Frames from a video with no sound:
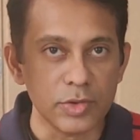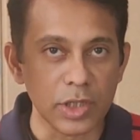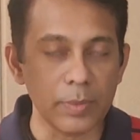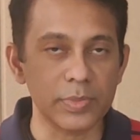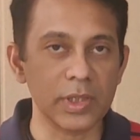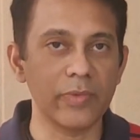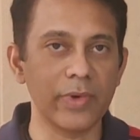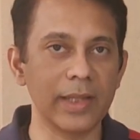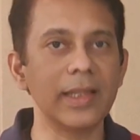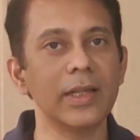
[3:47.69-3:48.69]
jump
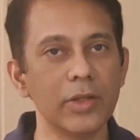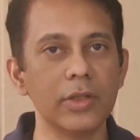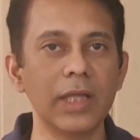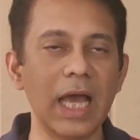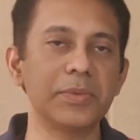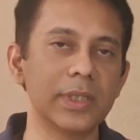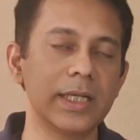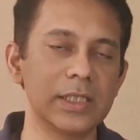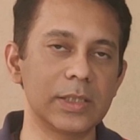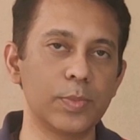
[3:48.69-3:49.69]
somewhere, then the hamstring
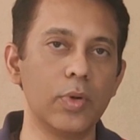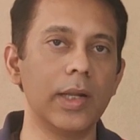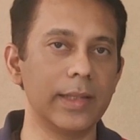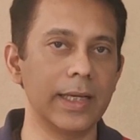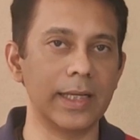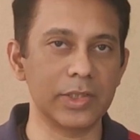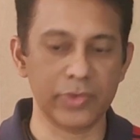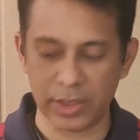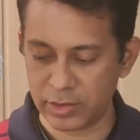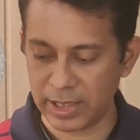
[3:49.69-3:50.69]
gets pulled and they get
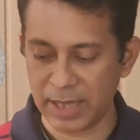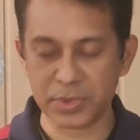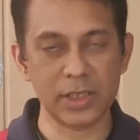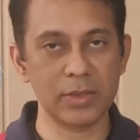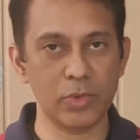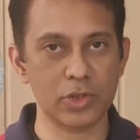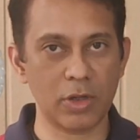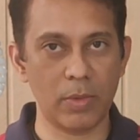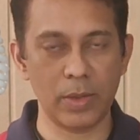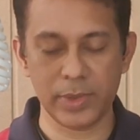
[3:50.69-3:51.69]
strained. So the hamstring is the
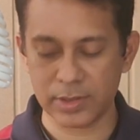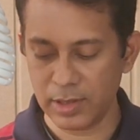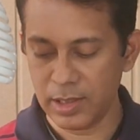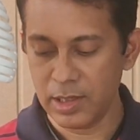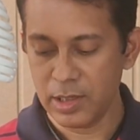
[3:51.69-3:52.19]
most commonly muscle.